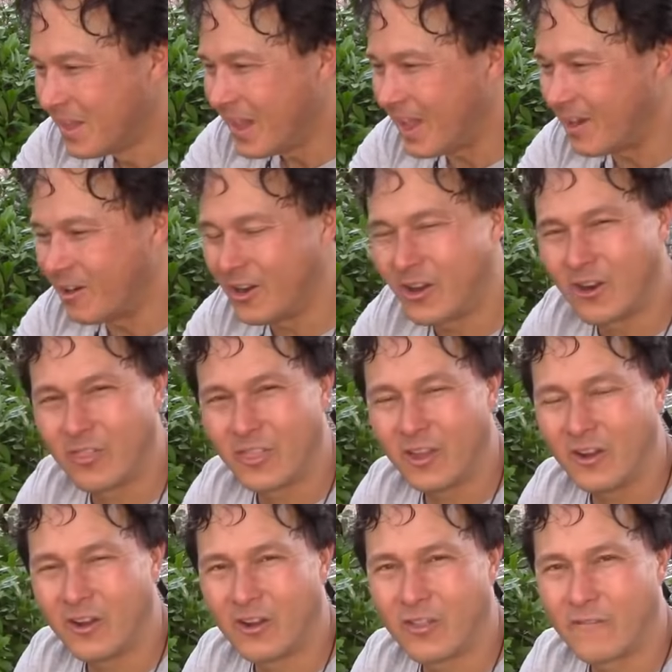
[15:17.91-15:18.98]
And here
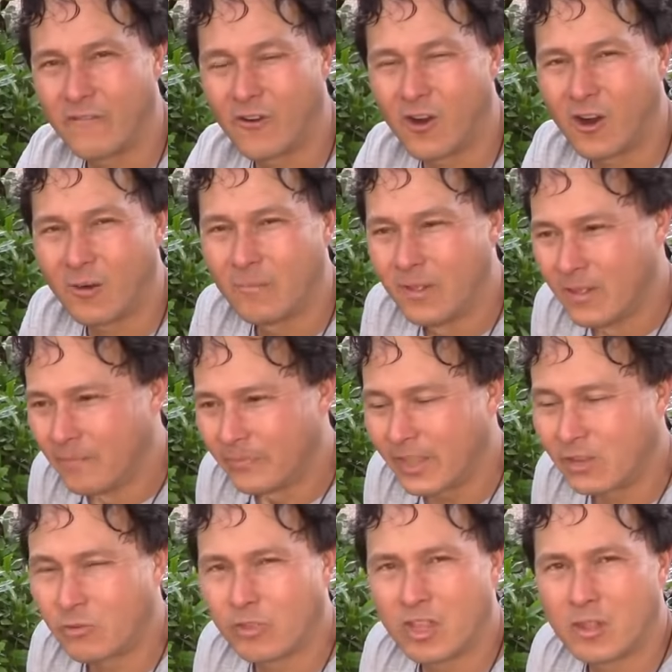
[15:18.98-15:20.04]
on the farm,
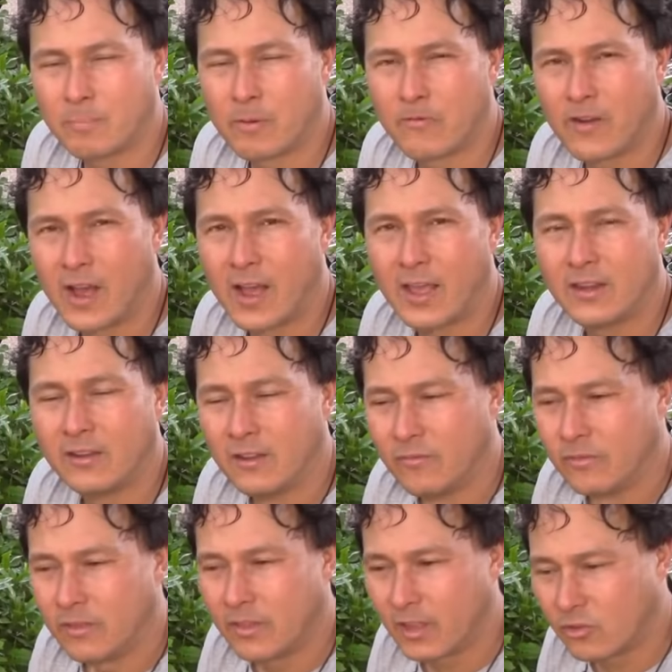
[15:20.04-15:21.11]
that's what they provide,
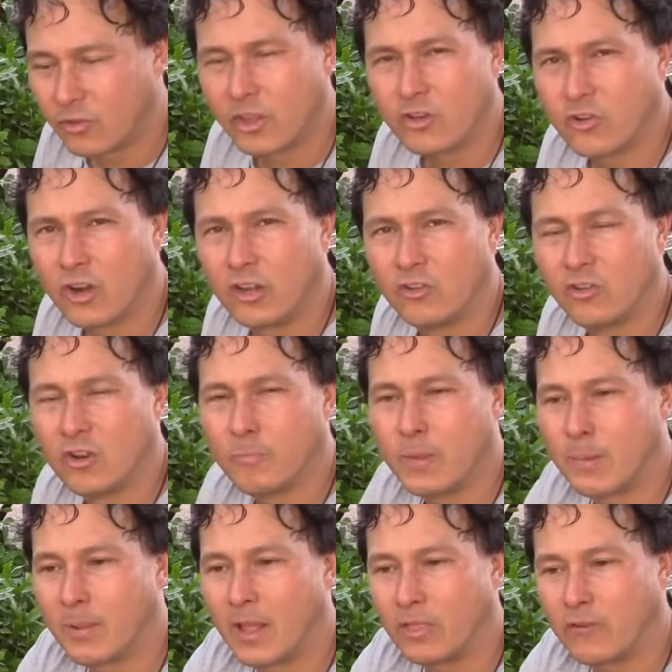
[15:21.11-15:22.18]
that's what they try to do to
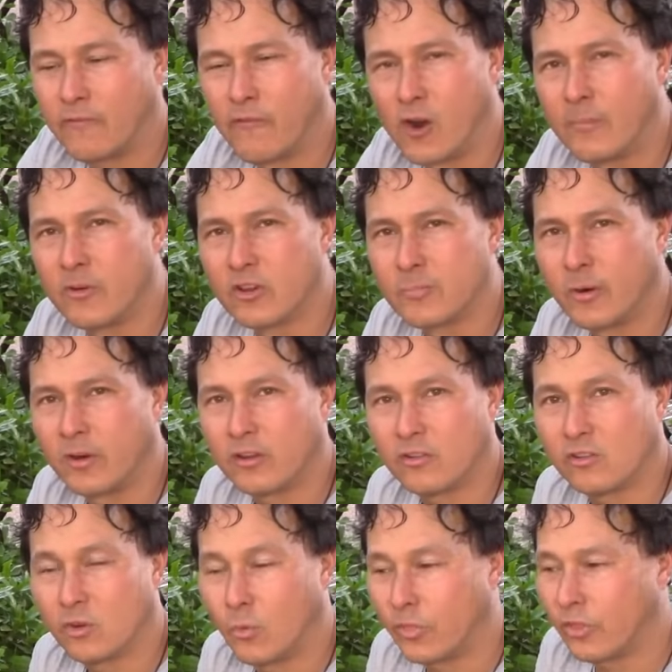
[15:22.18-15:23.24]
people at the farmers market.
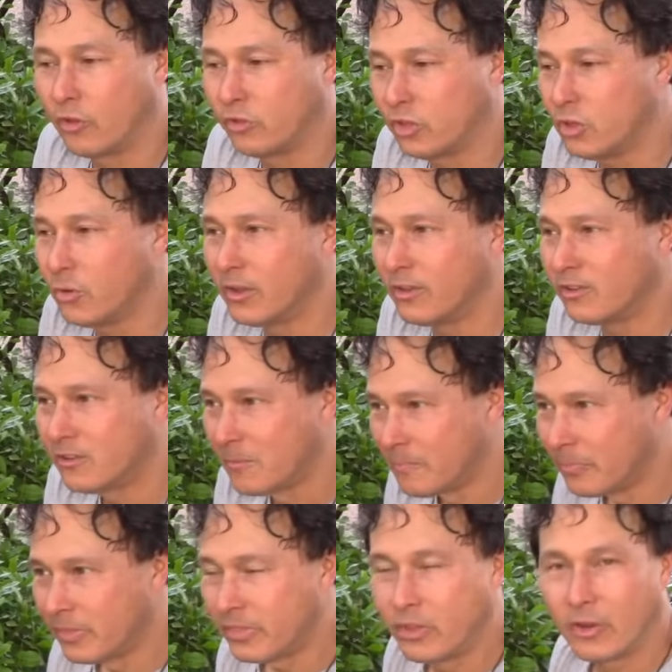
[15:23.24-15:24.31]
So what they'll do is,
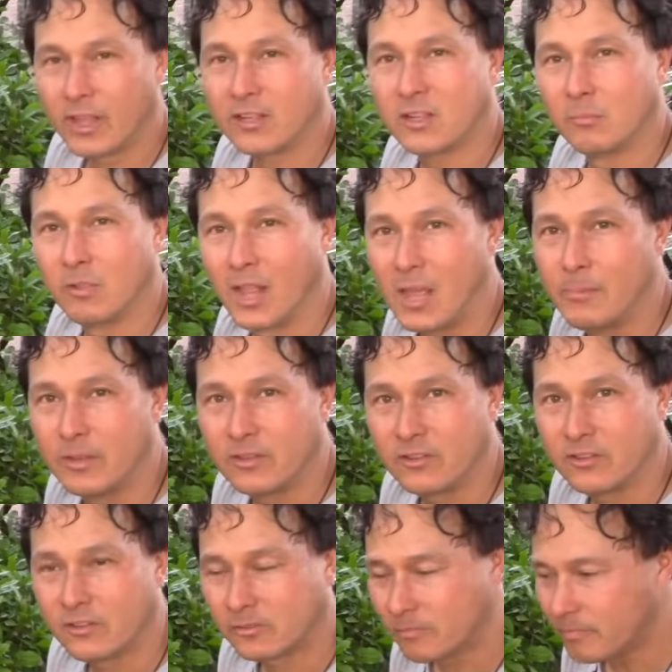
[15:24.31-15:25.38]
they'll get some
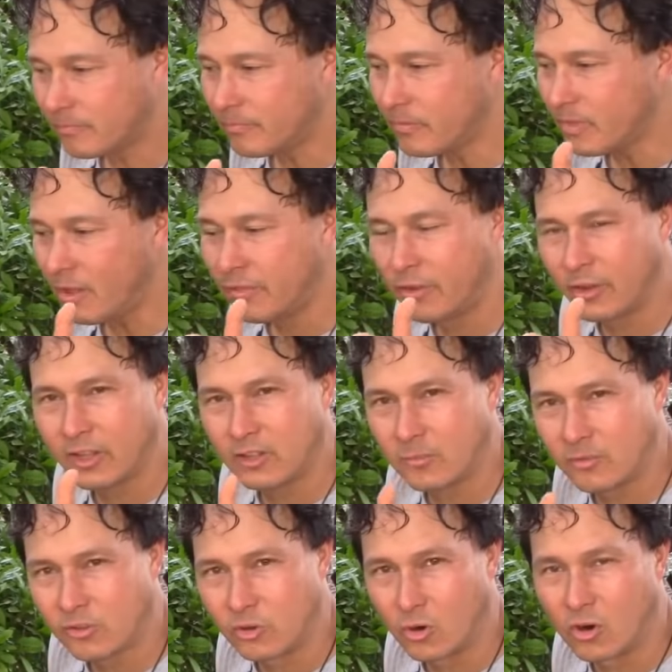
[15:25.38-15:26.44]
lemons, they'll get
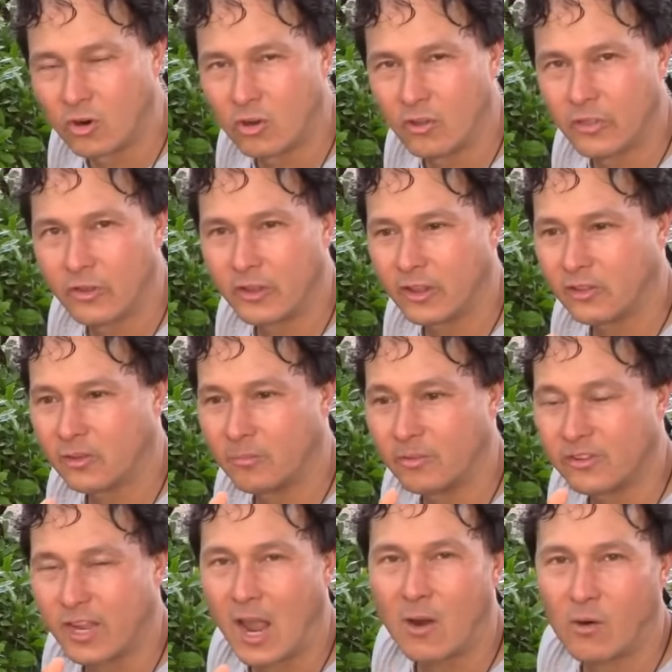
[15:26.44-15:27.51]
some sorrel, they'll get some
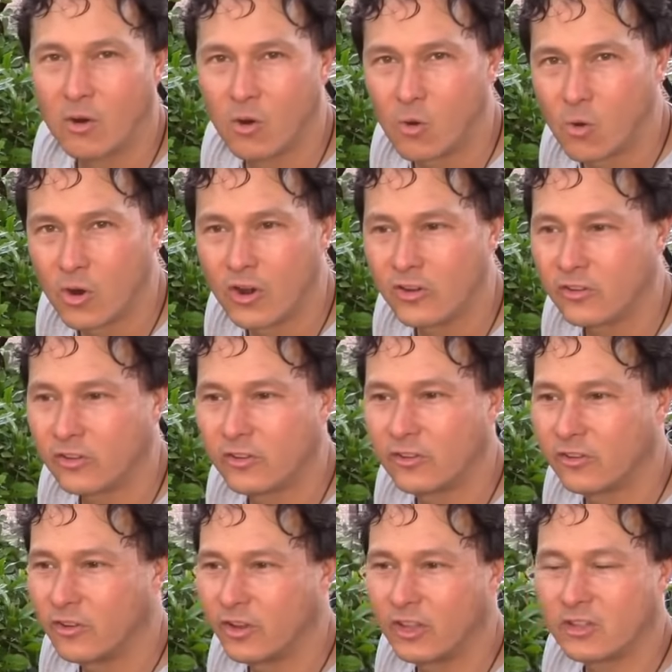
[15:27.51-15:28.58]
sour
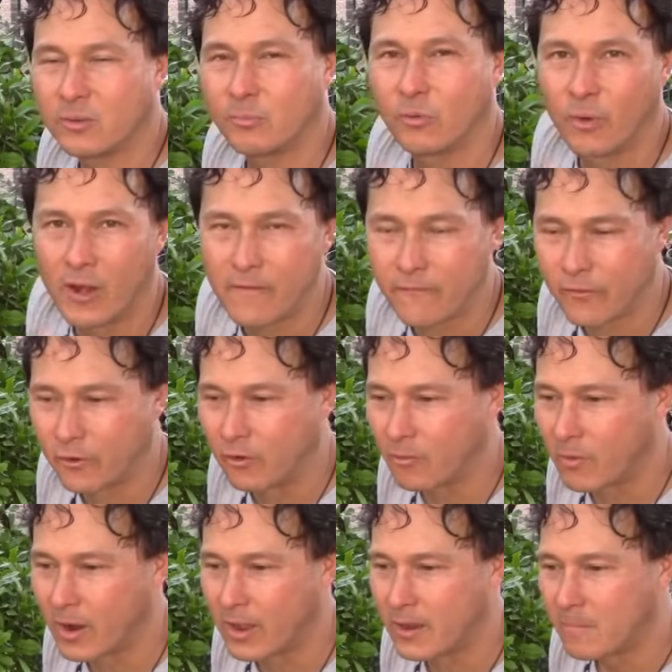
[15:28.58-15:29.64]
oranges, they'll get some grapefruit,
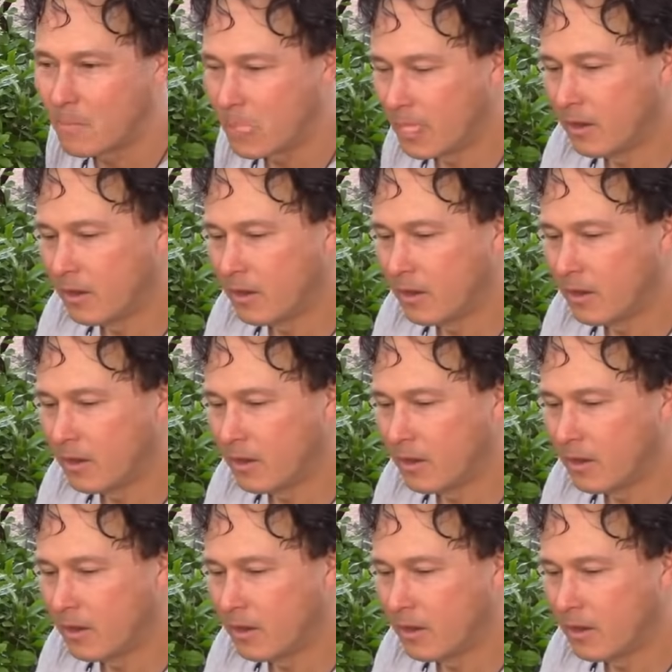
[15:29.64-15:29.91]
right?